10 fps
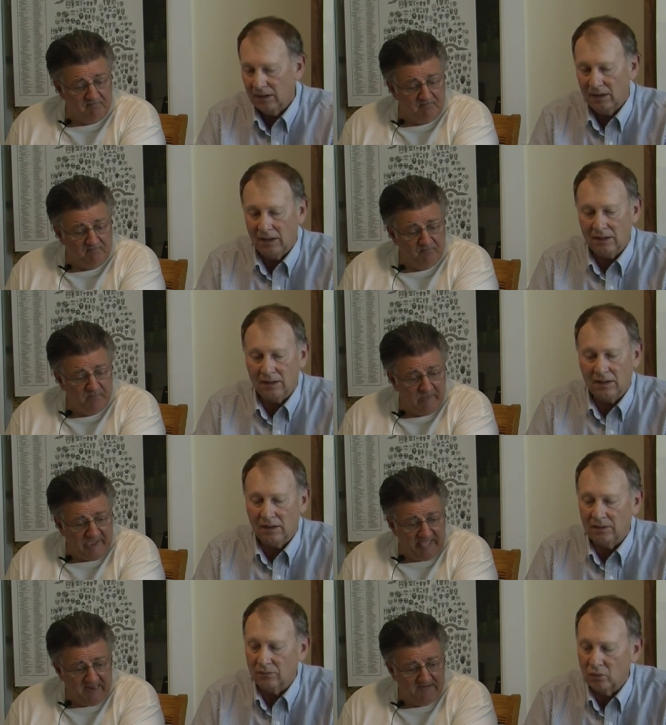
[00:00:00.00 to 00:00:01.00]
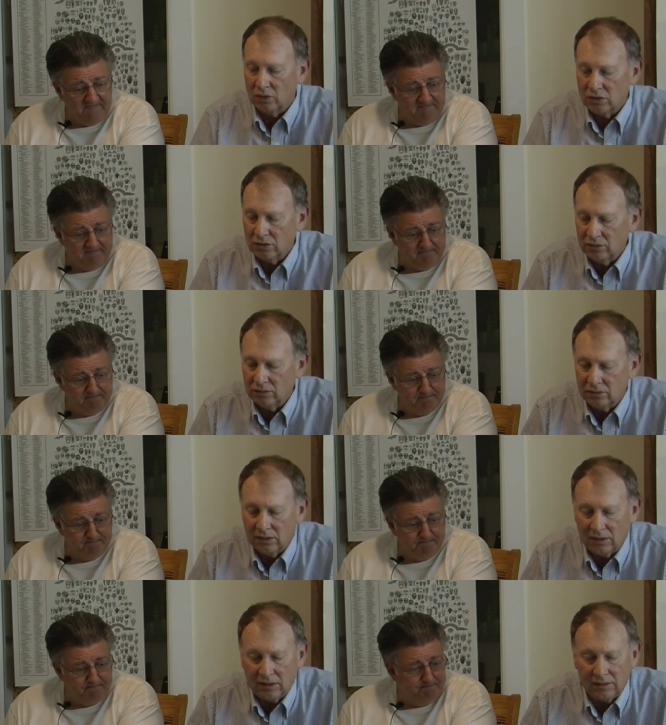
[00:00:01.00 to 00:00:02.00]
Speaker 1: -hmm. And uh, would you
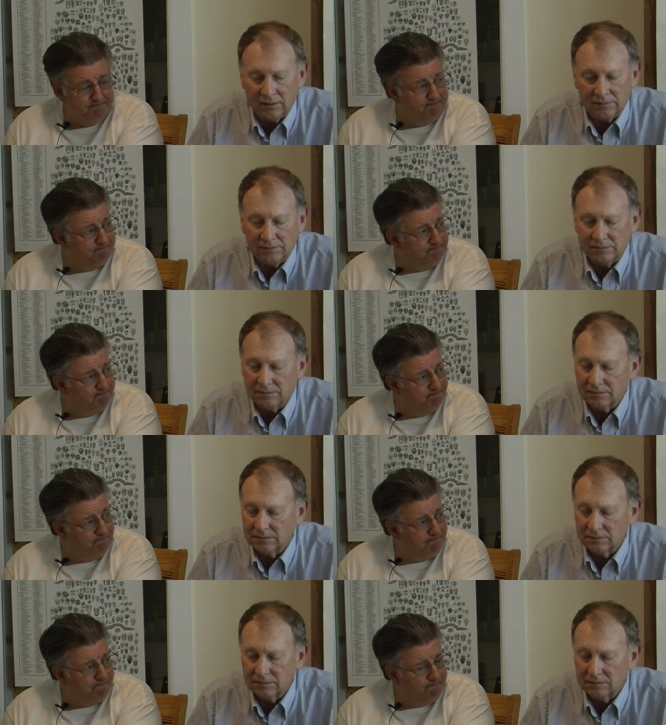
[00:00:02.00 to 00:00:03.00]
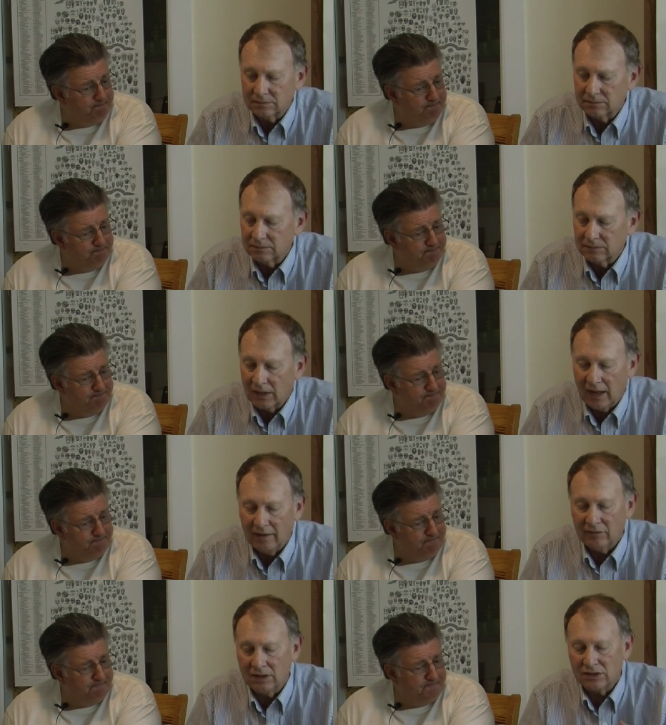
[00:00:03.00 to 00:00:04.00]
um,
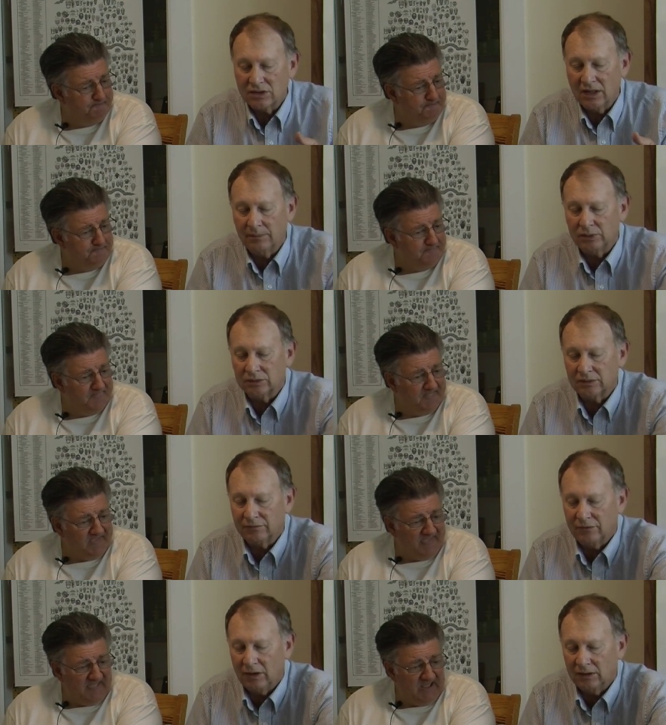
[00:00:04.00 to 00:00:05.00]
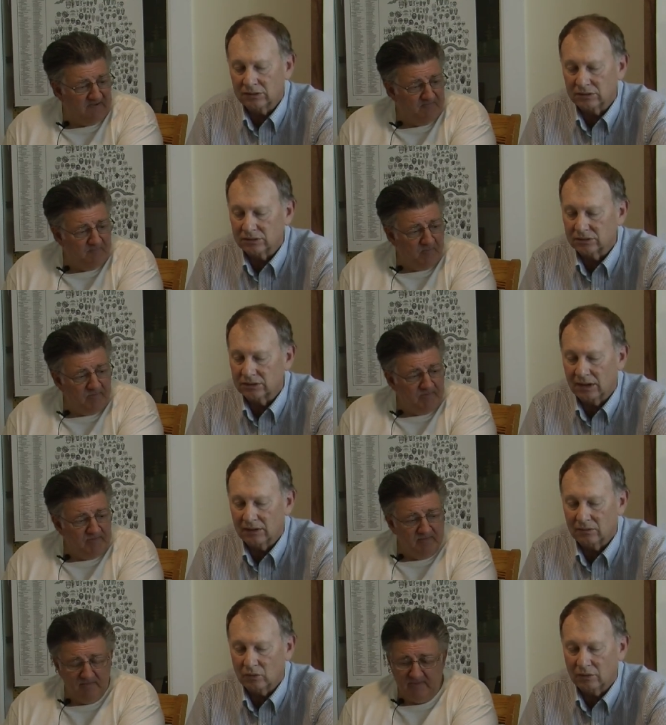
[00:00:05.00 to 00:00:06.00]
have any samples of fossils
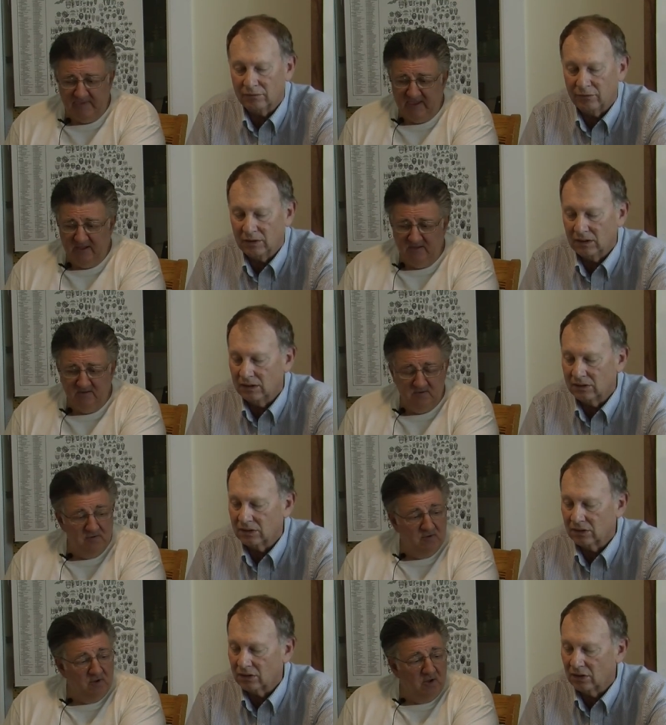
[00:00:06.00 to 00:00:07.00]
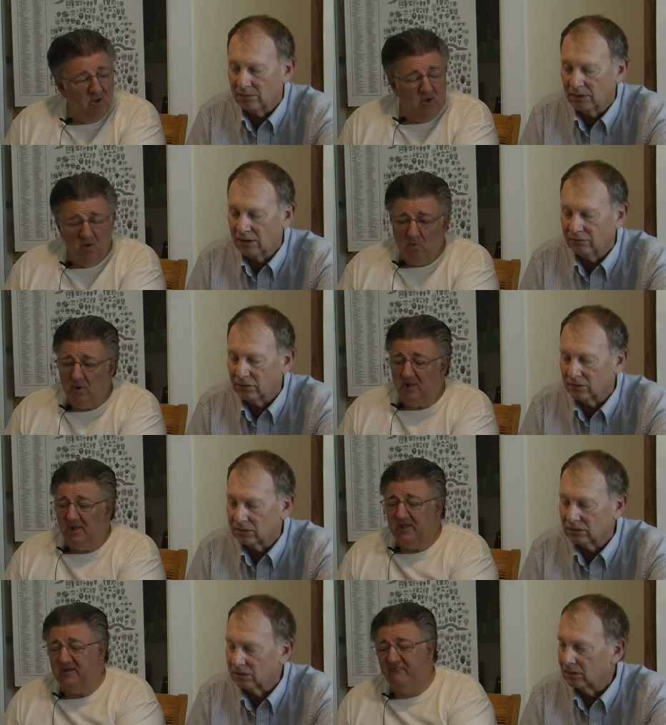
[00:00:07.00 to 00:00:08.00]
that
Speaker 2: would fit into the Carboniferous? Well,
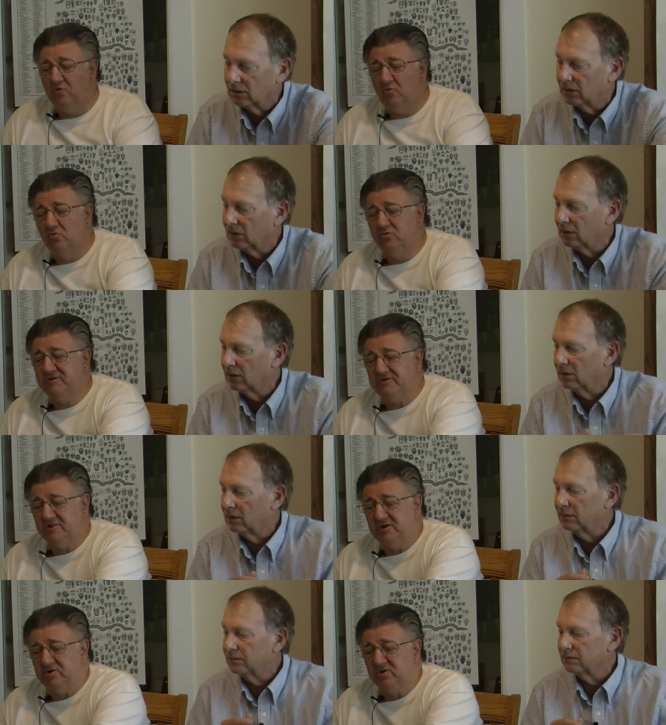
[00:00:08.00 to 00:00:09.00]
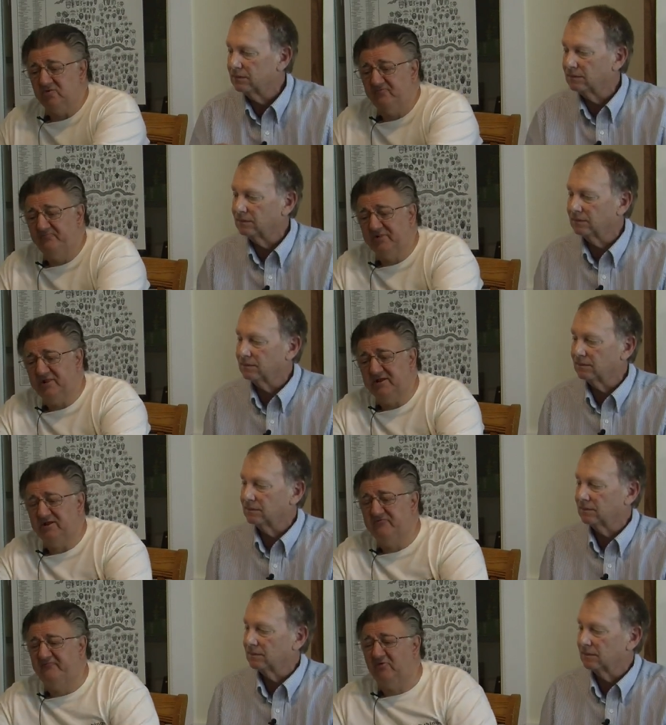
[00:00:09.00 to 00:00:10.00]
I have a whole selection of
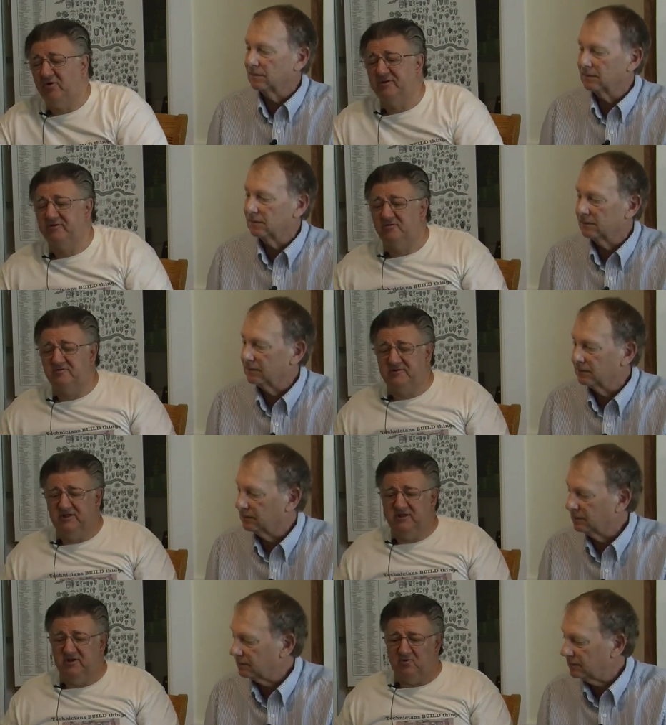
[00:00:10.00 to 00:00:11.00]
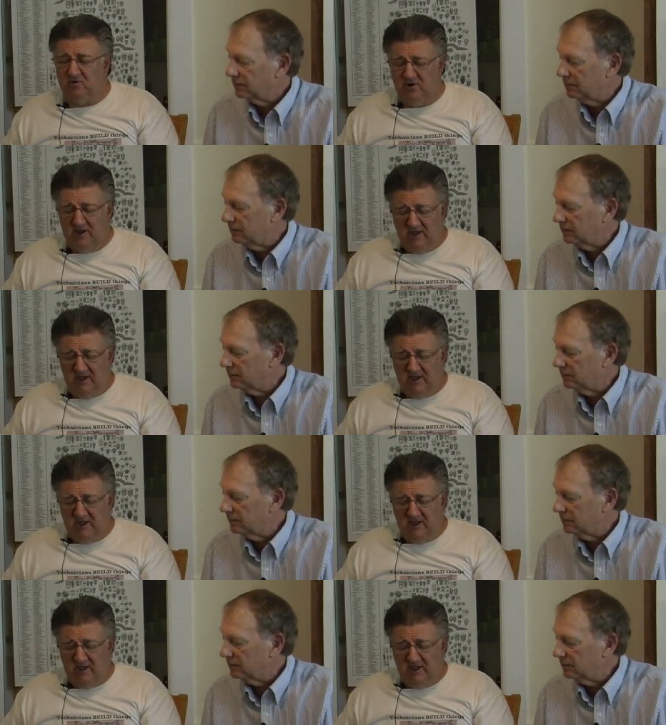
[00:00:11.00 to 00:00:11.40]
plant fossils here,